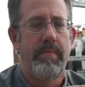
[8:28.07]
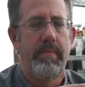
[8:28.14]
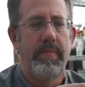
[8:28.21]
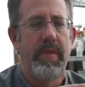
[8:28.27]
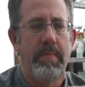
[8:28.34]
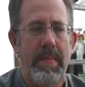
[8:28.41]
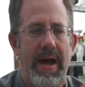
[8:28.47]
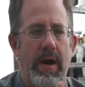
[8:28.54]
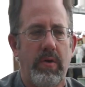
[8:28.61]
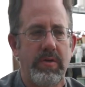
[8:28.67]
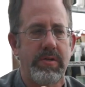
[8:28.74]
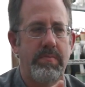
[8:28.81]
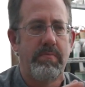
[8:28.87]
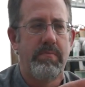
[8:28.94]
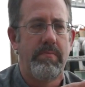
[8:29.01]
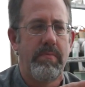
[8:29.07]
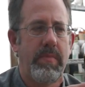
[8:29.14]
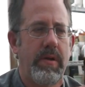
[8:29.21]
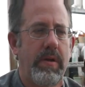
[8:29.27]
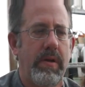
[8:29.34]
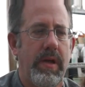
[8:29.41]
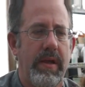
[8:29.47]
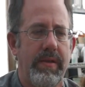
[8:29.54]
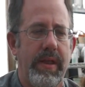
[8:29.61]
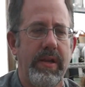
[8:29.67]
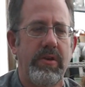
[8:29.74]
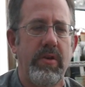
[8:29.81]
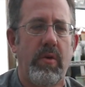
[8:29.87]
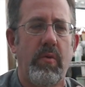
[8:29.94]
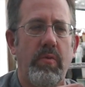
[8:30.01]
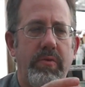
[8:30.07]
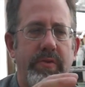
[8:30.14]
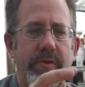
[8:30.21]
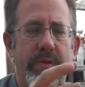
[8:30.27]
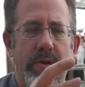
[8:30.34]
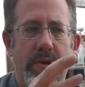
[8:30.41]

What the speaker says: mount, and they don't